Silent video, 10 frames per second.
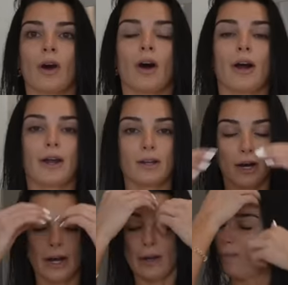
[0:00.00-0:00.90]
All right,
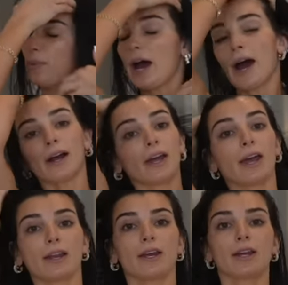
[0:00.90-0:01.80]
I'm back
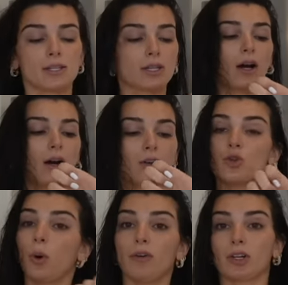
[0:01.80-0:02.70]
and it's
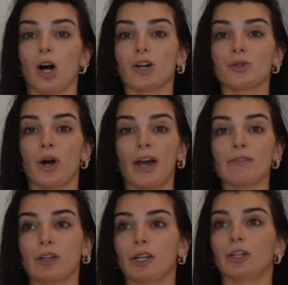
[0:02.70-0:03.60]
12 o'clock. So I
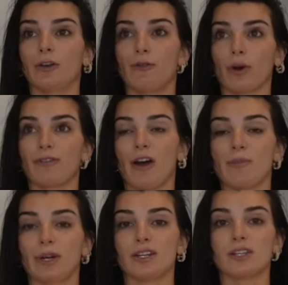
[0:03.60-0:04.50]
have literally 45
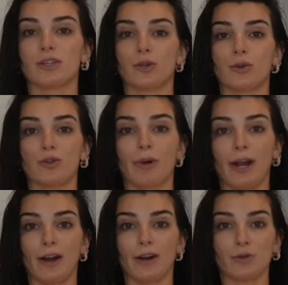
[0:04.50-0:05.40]
minutes to do my
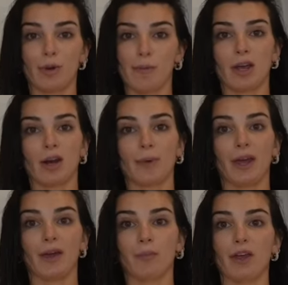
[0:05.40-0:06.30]
hair, do my makeup
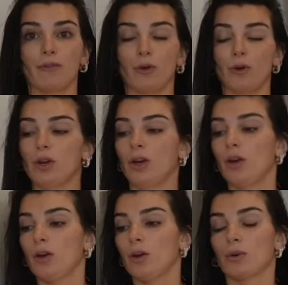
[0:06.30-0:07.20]
and make food
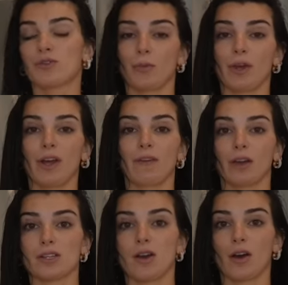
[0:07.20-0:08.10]
which for me, I feel
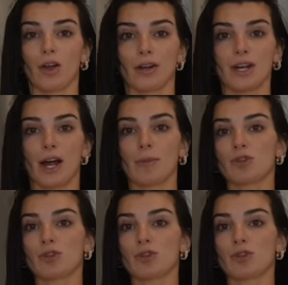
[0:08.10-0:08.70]
like is not a lot of time.